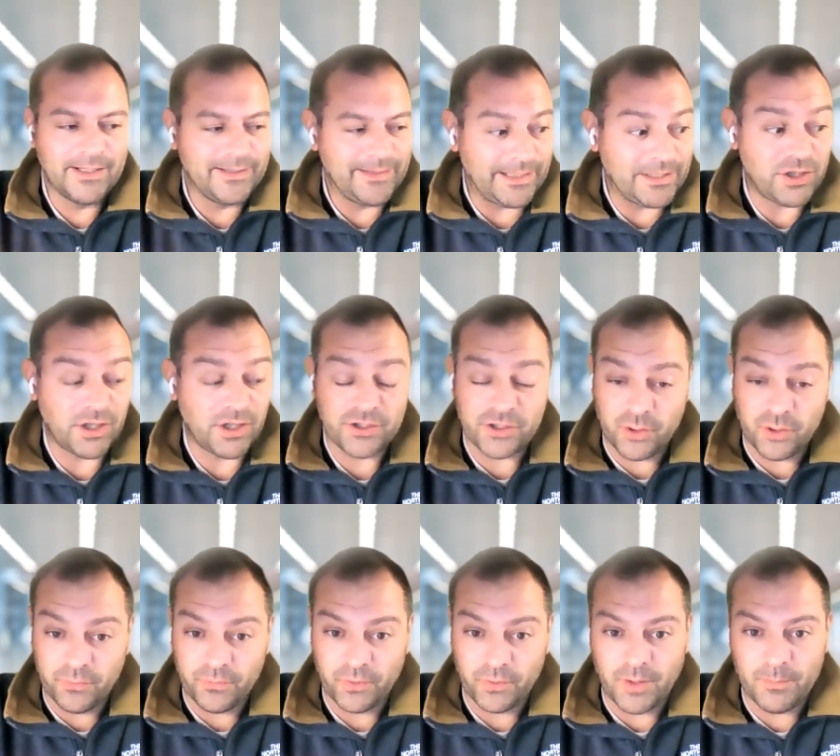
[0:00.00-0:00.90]
They charge an
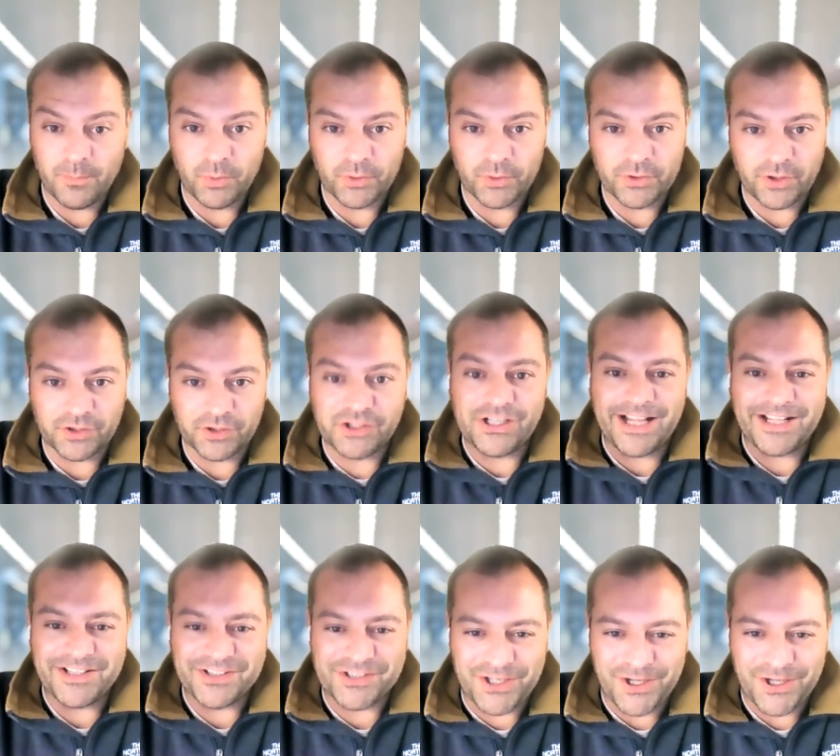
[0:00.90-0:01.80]
awful lot more than Dr.
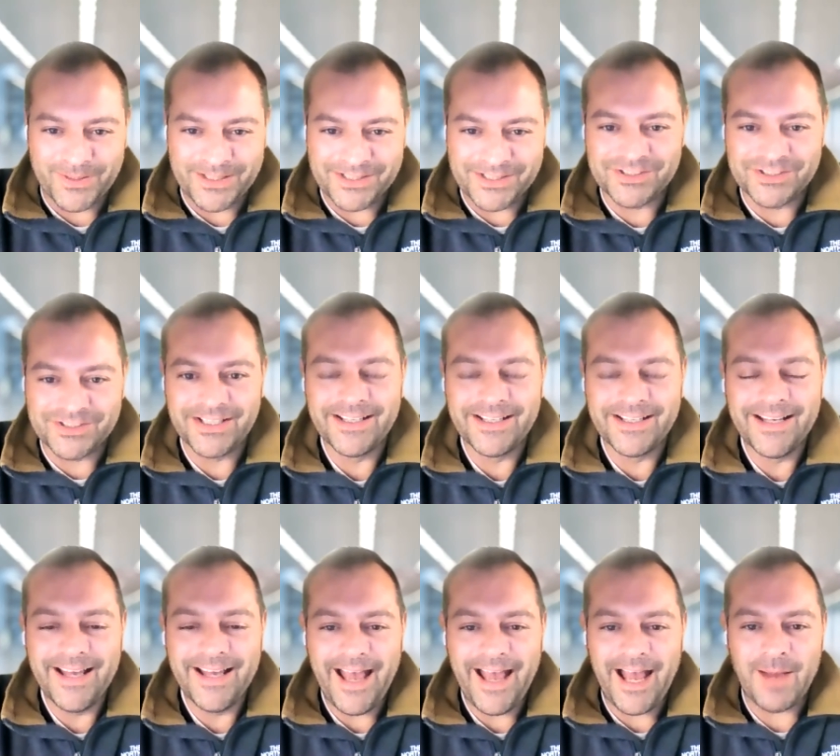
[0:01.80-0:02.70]
Dentico is.
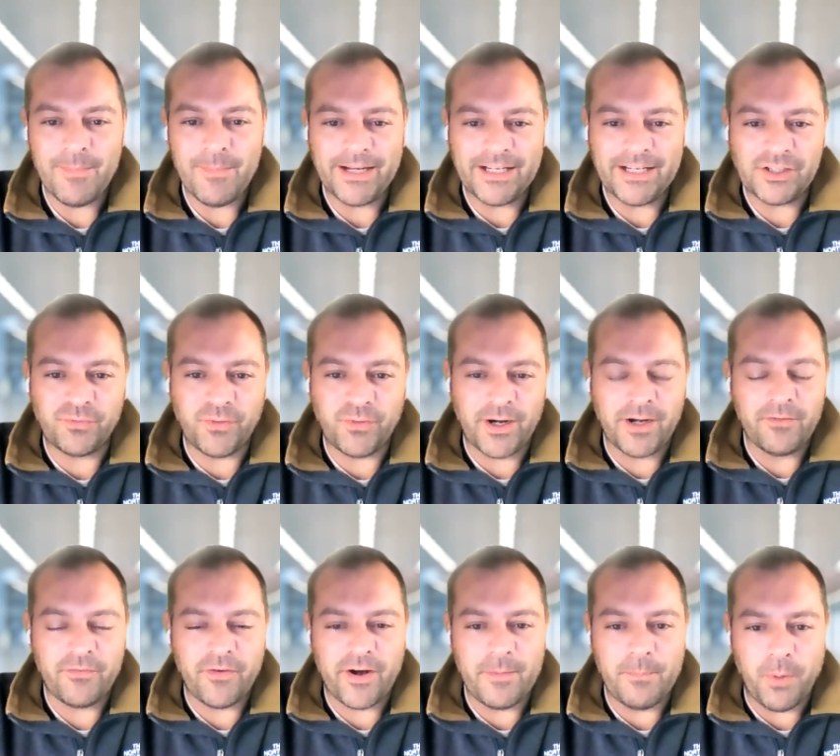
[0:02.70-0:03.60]
And it's very,
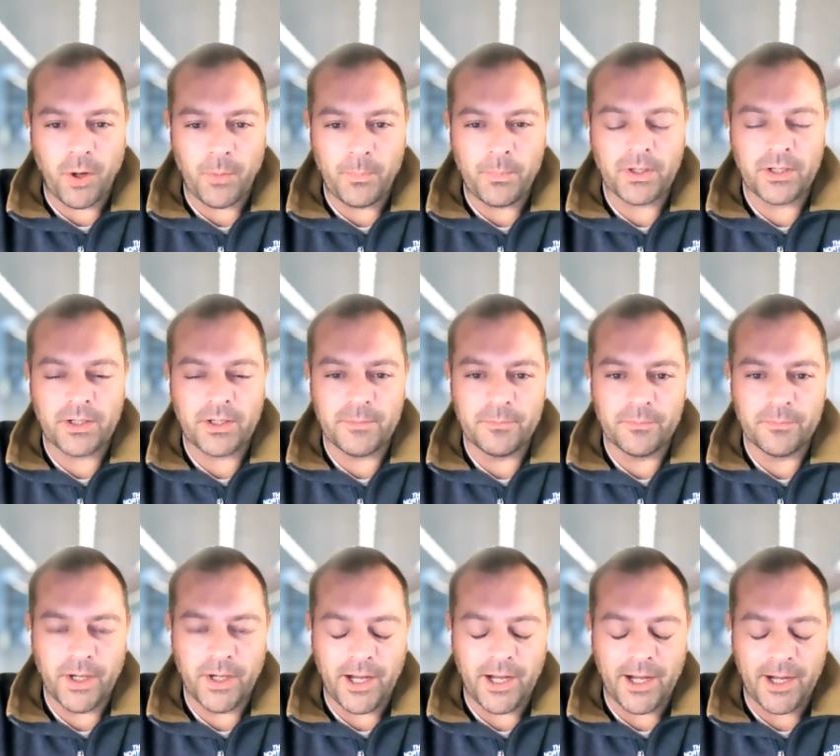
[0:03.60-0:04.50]
very popular.
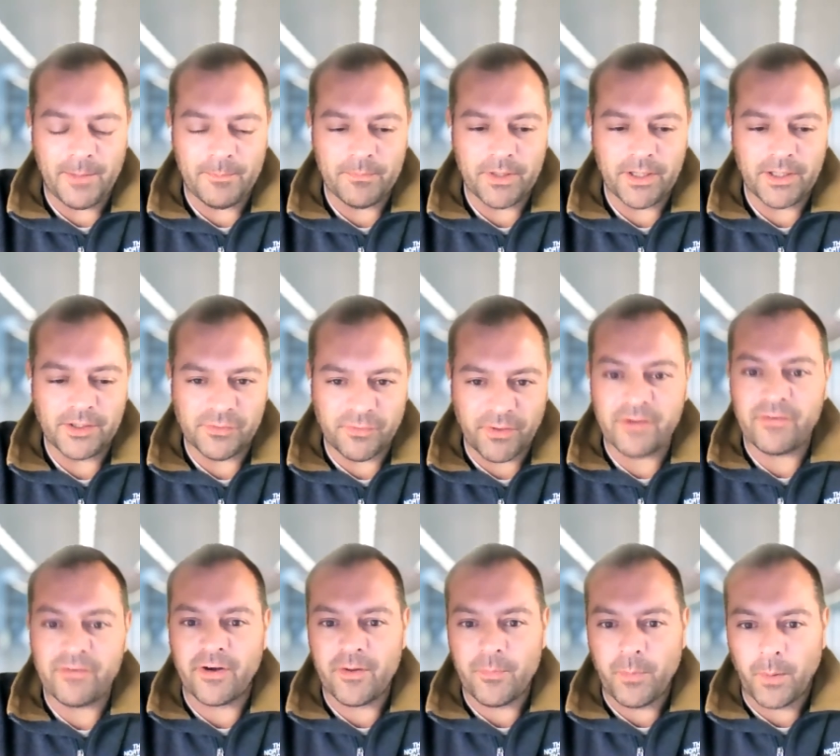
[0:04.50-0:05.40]
It's a very,
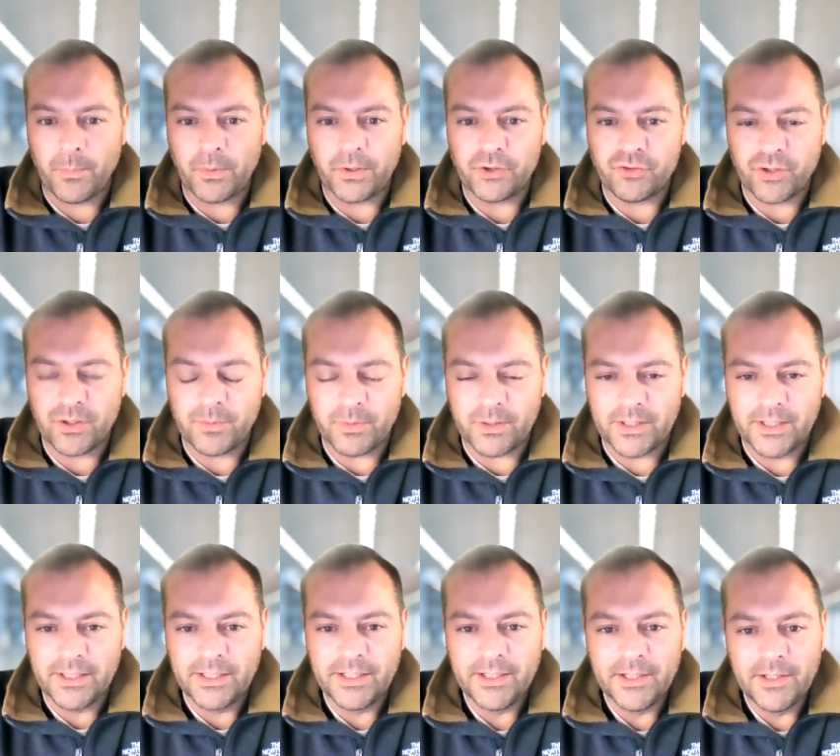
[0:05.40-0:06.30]
very popular treatment.
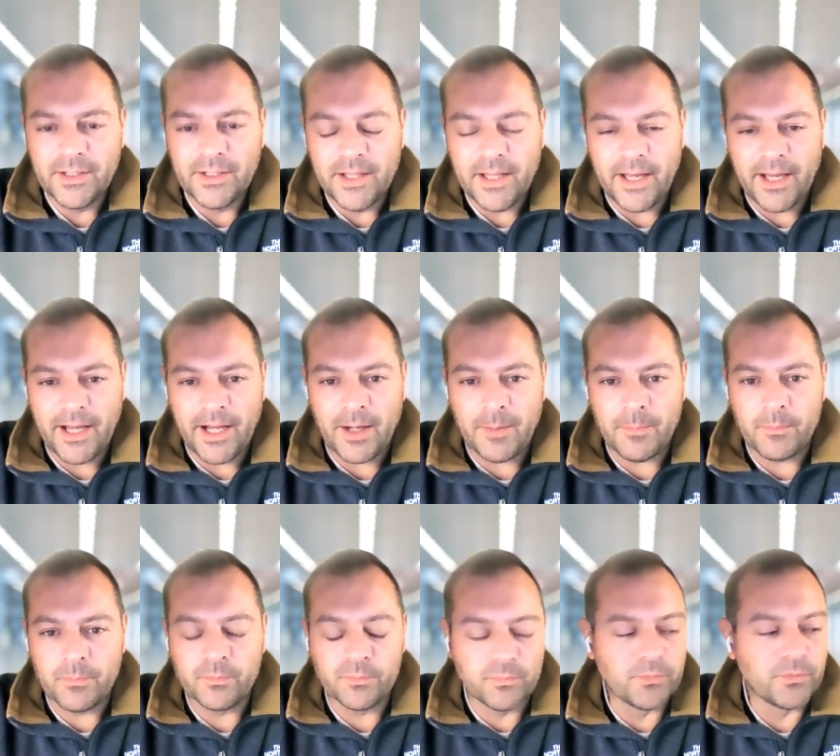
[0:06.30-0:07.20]

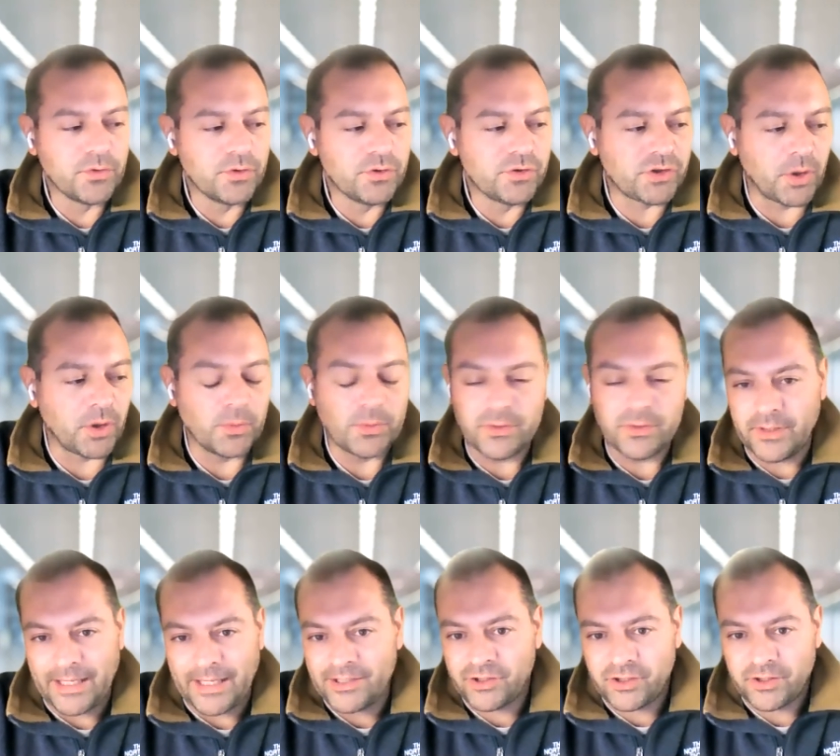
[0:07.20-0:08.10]
So
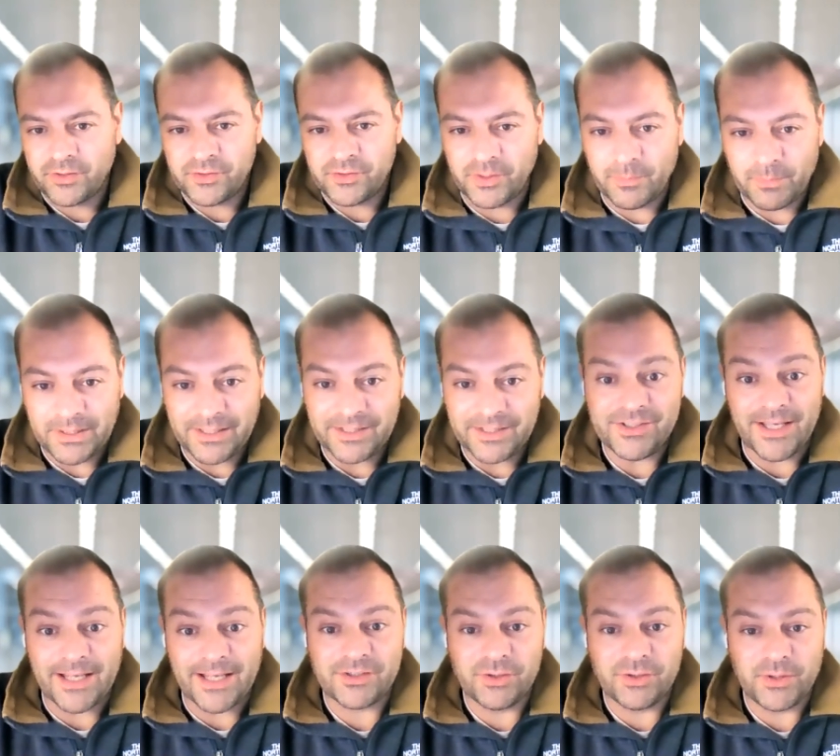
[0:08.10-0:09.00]
the answer simply is
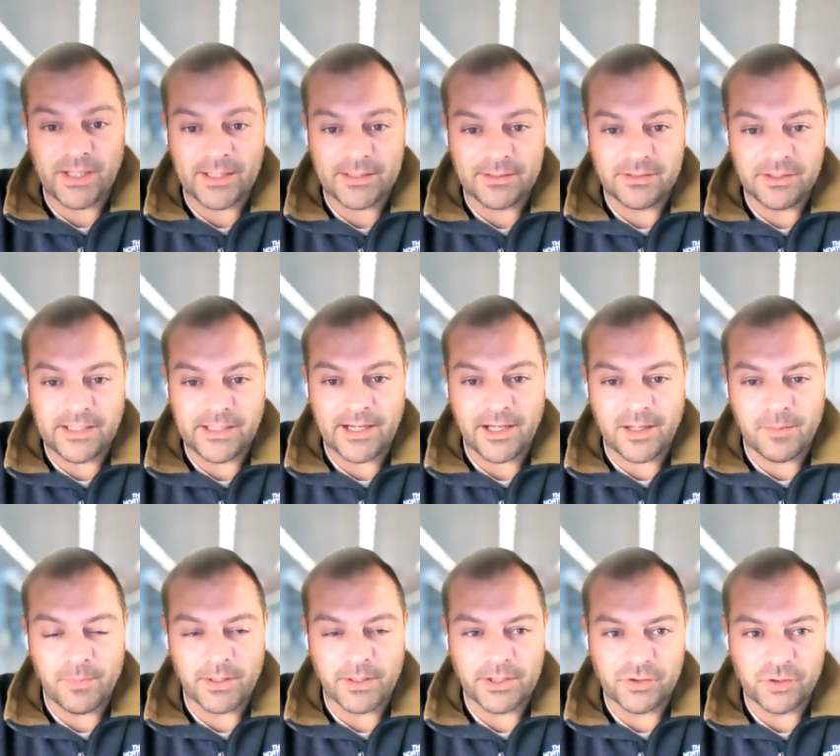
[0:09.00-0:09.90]
yes, you can
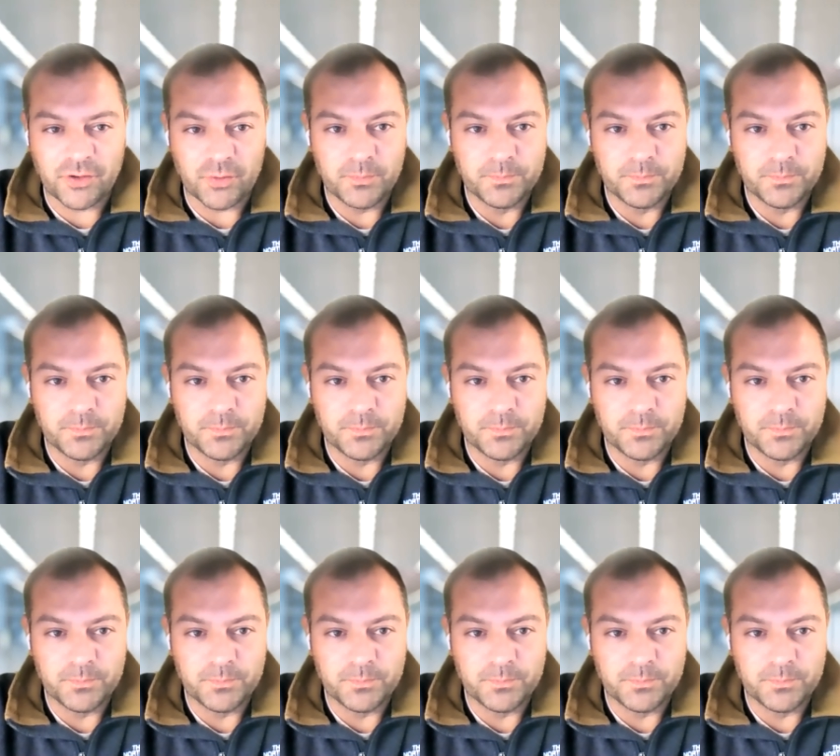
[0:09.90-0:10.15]
combine the two.